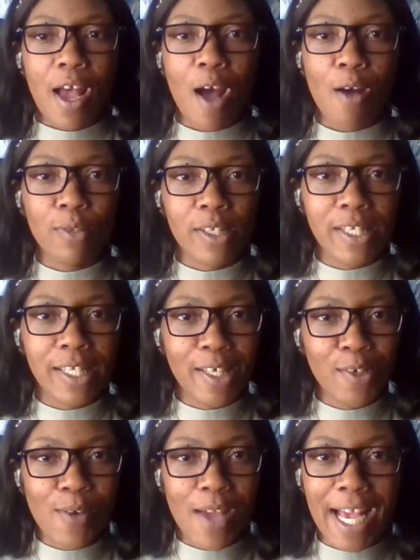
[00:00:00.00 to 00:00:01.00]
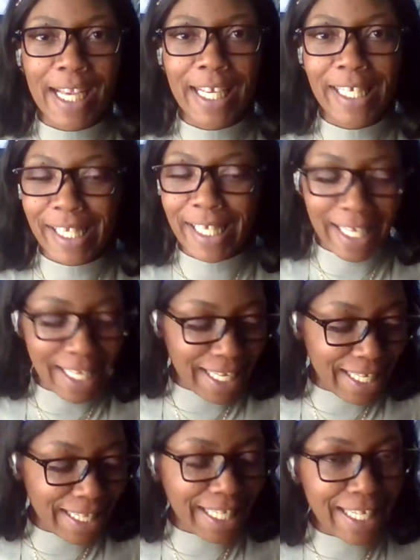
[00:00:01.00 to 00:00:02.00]
I will see you guys
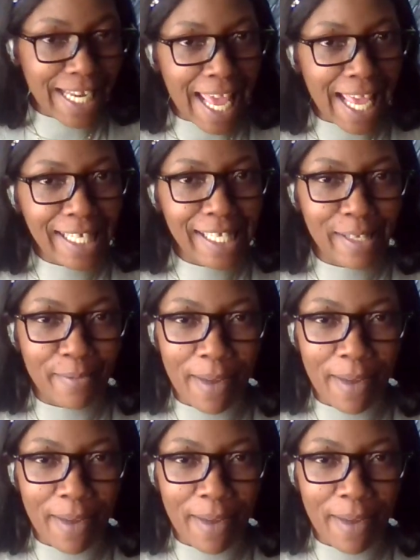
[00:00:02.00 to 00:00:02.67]
in the next